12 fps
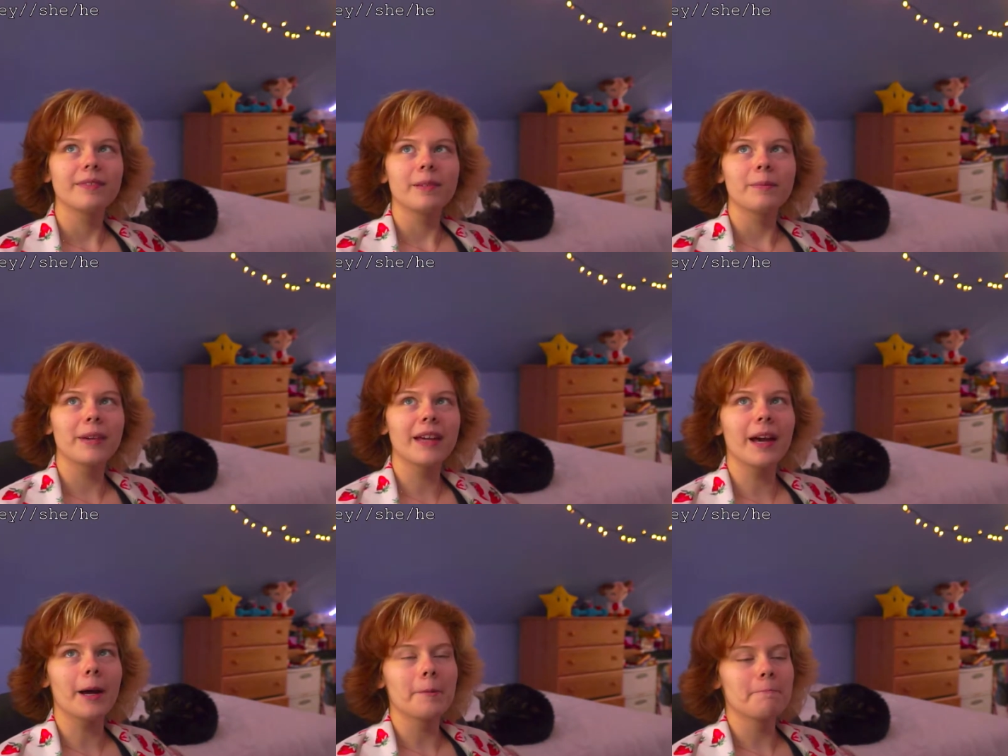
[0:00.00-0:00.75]
But
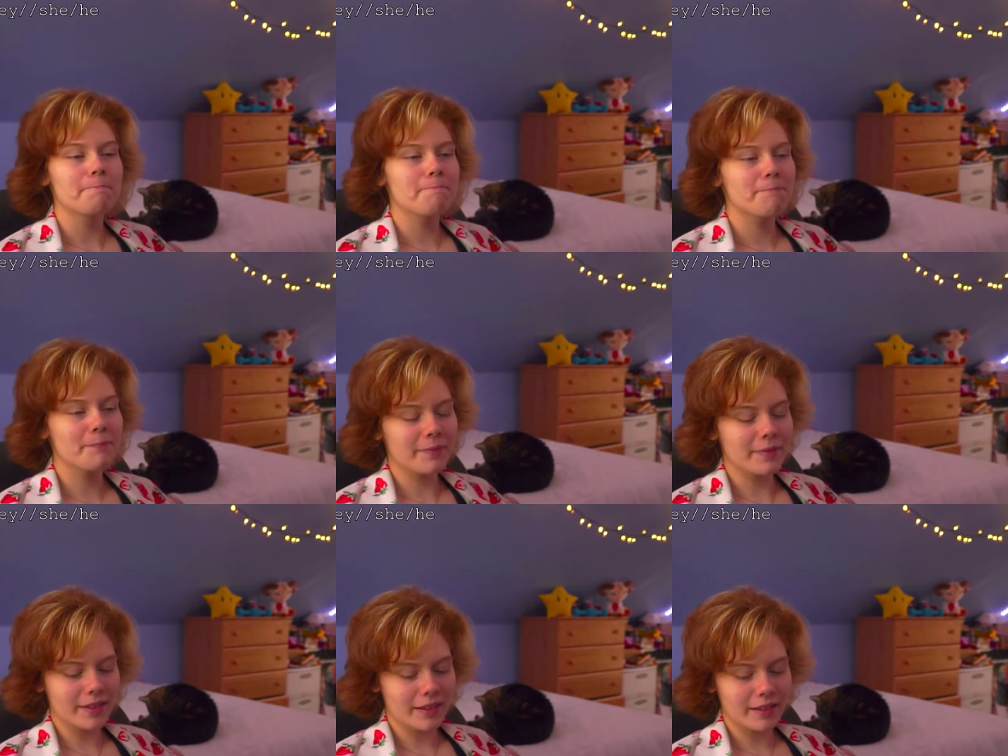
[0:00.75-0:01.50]
yeah,
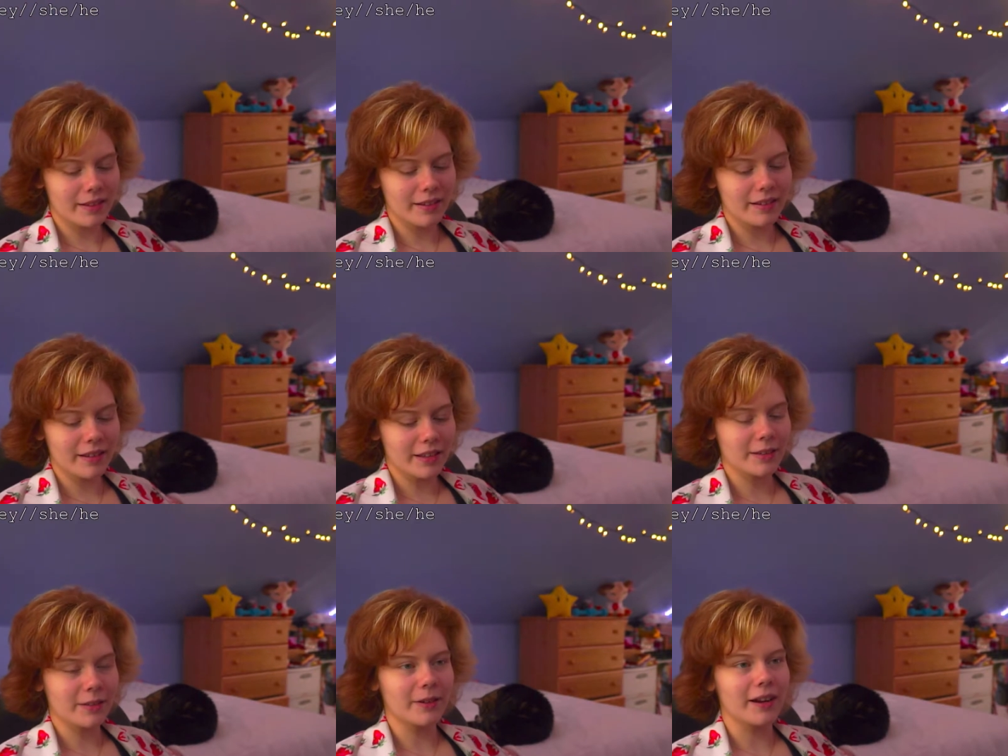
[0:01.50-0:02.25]
it's
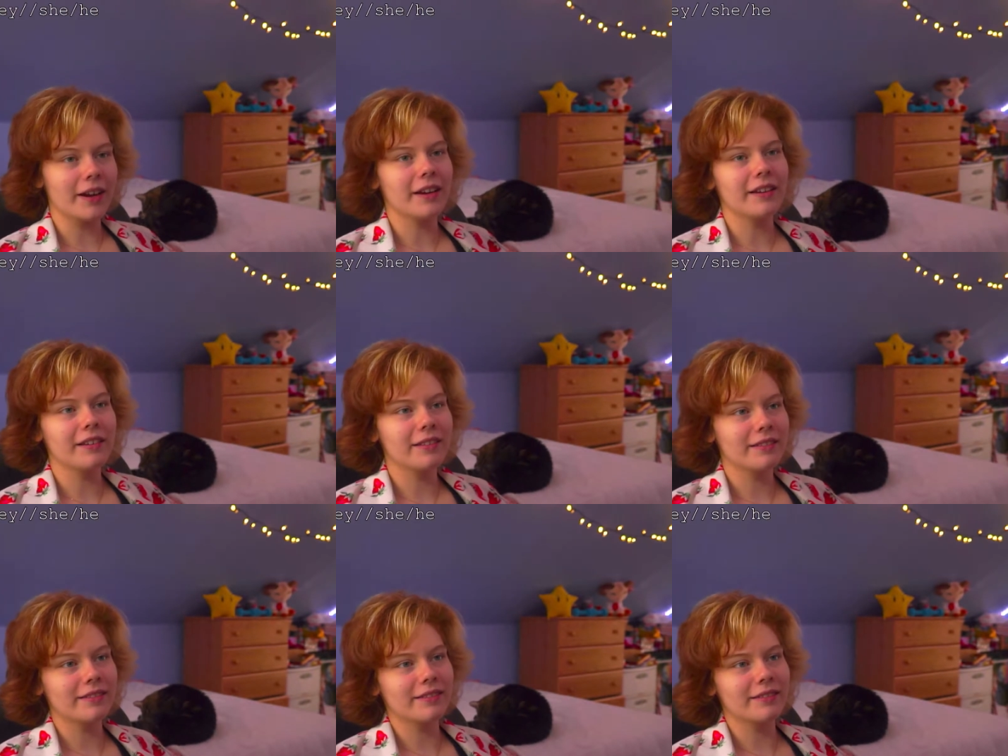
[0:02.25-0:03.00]
great.
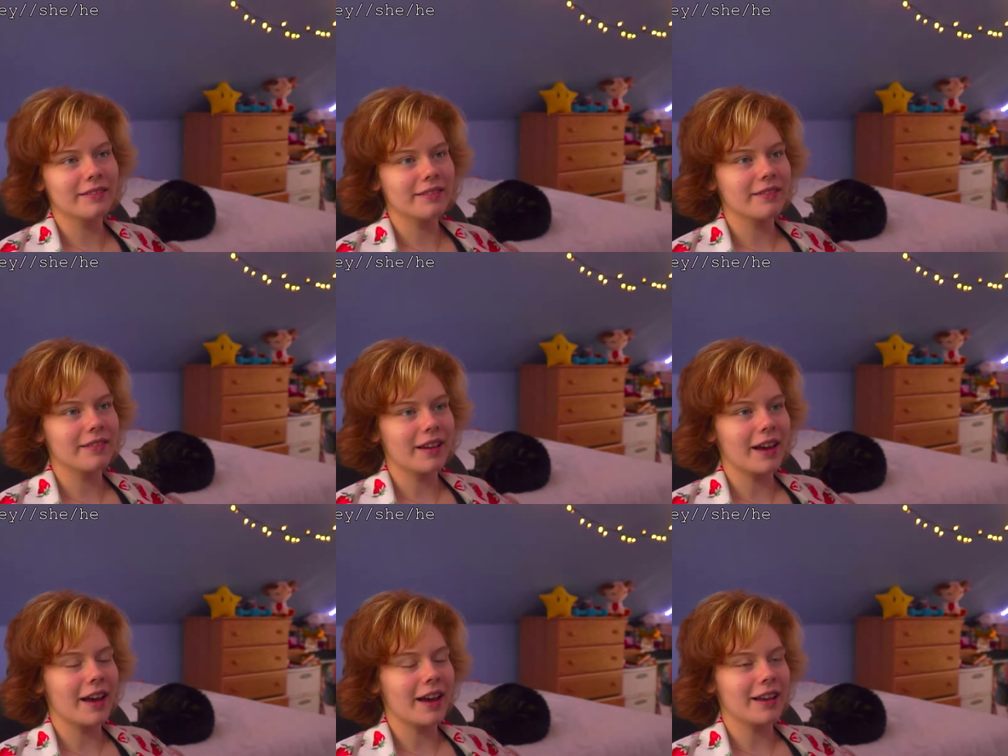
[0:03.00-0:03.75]

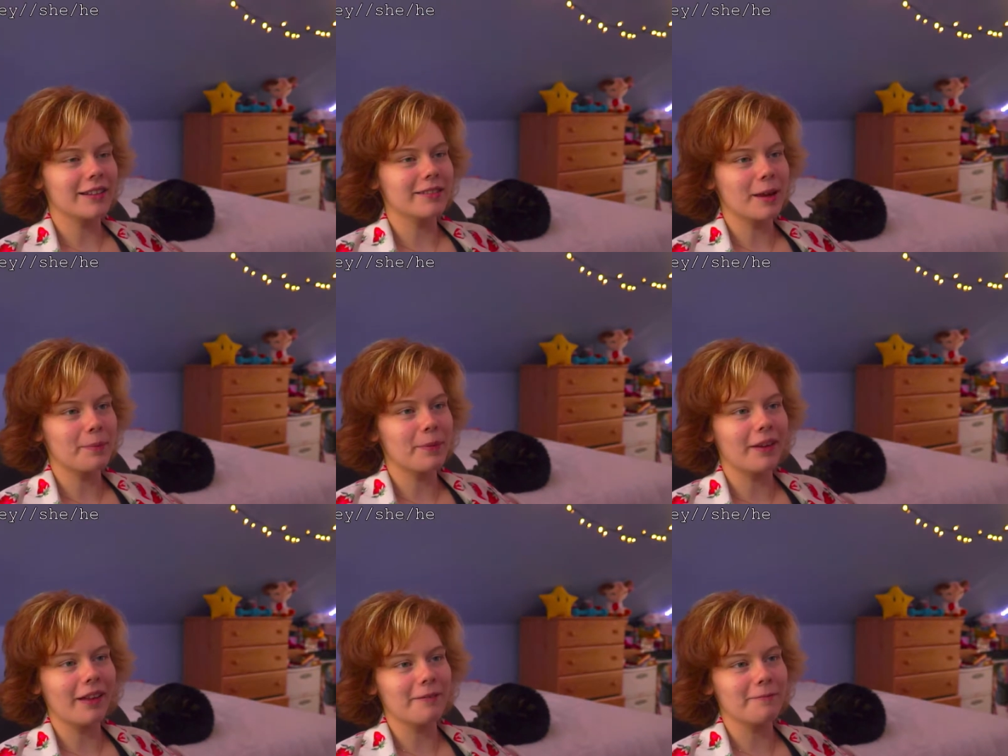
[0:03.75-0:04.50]
I put a
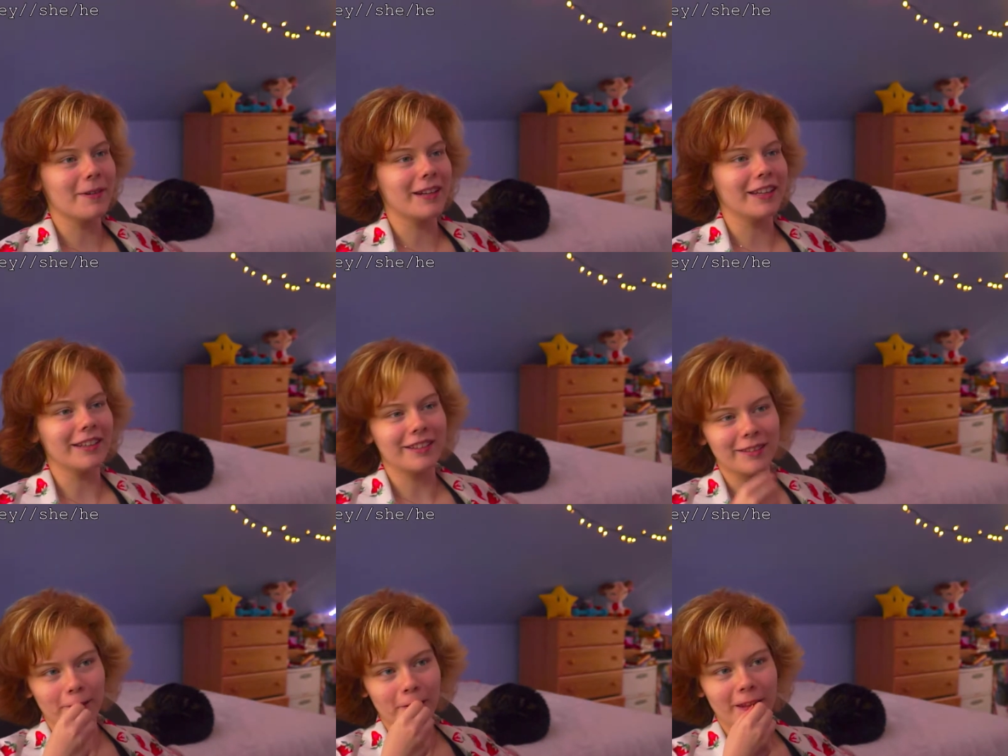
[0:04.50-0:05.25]
lot of money
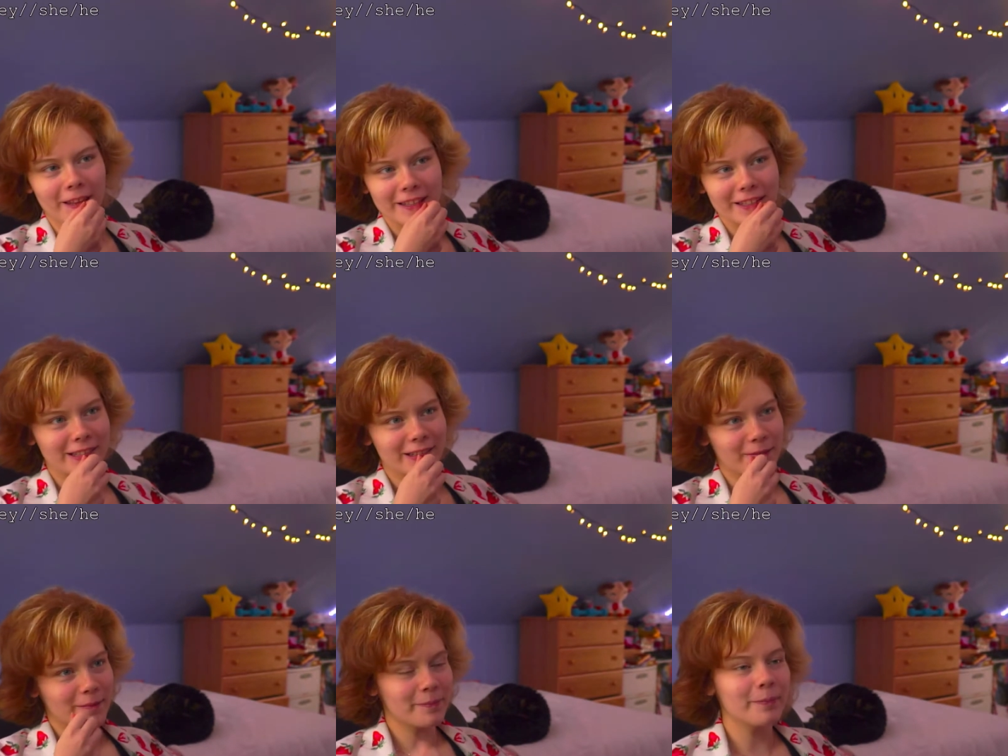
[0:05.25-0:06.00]
into this,
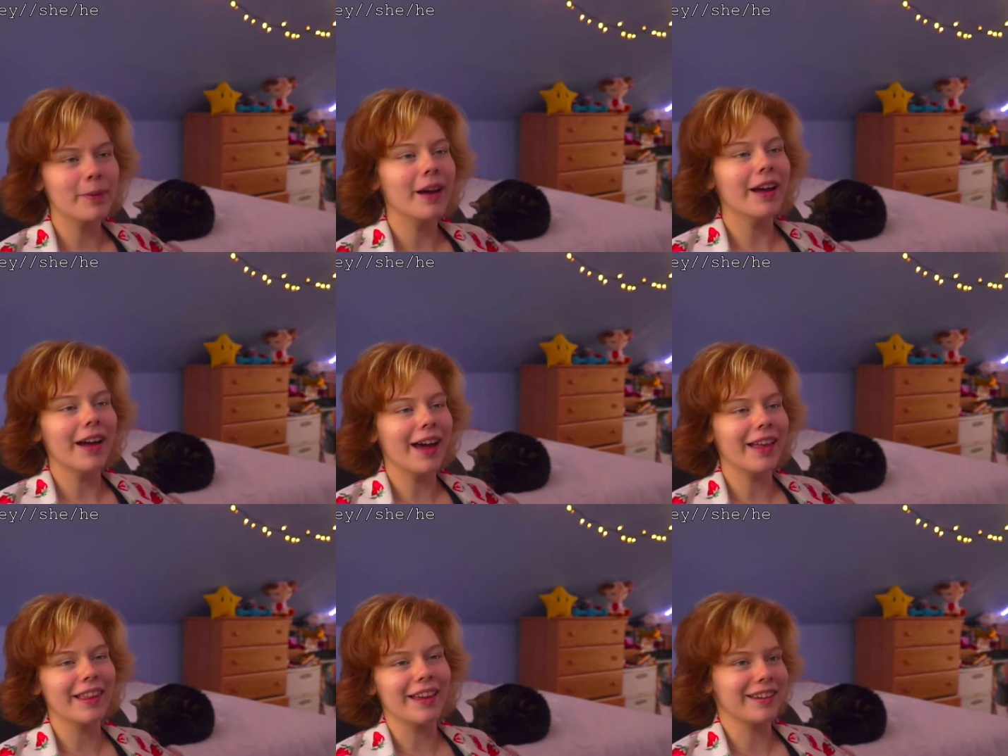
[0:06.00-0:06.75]
but I
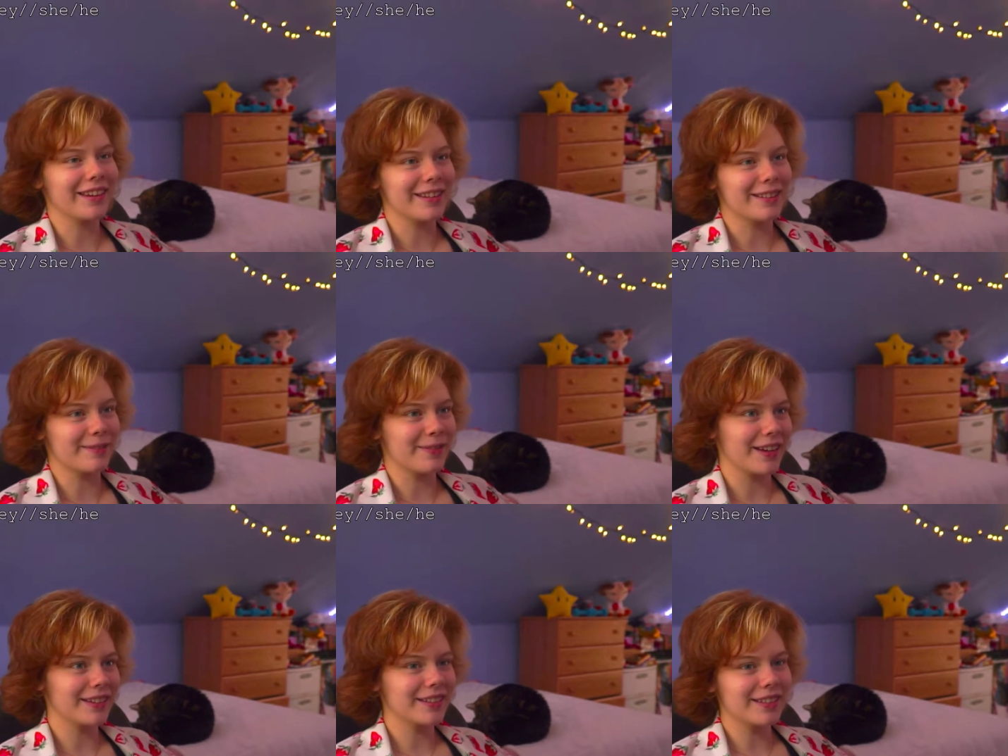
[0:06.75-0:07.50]
like it. It's
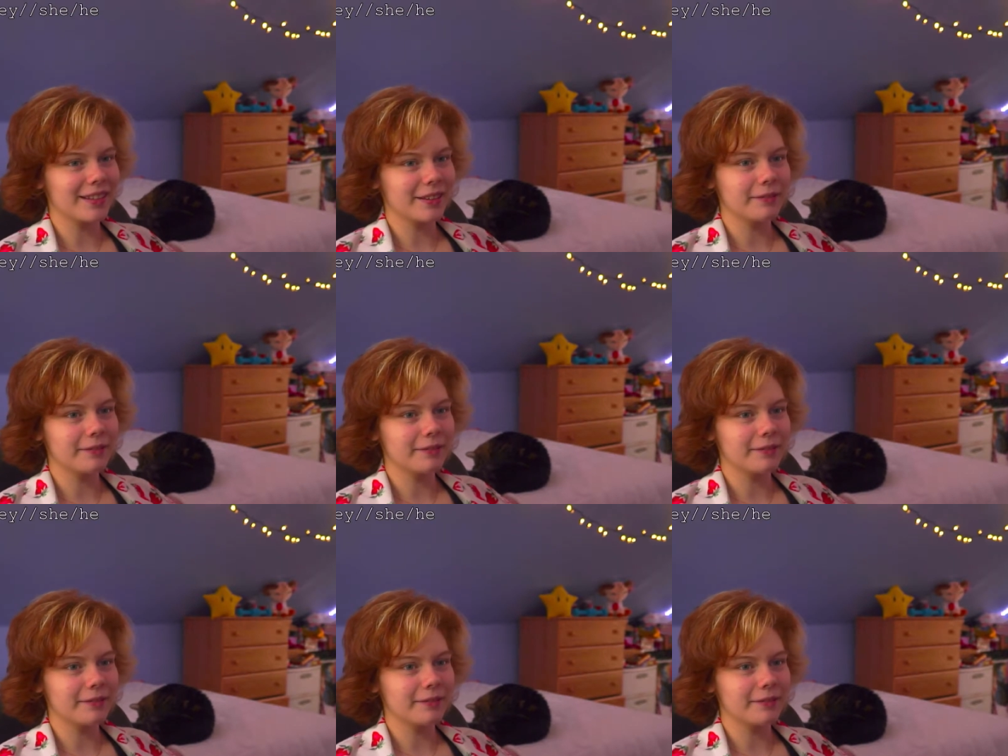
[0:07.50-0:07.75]
fun. So.